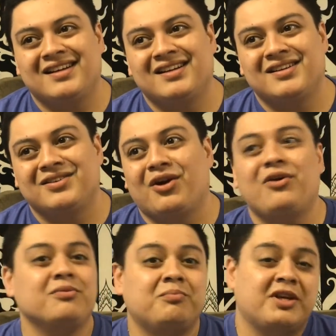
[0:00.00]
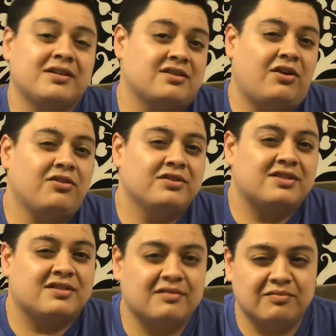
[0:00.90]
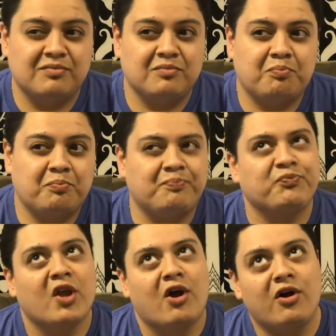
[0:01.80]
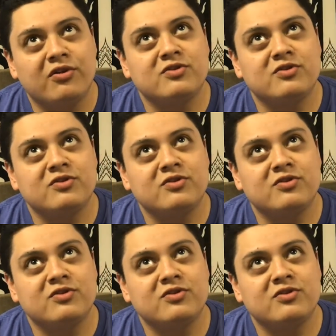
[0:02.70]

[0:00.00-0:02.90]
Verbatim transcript: uh, all because all this, all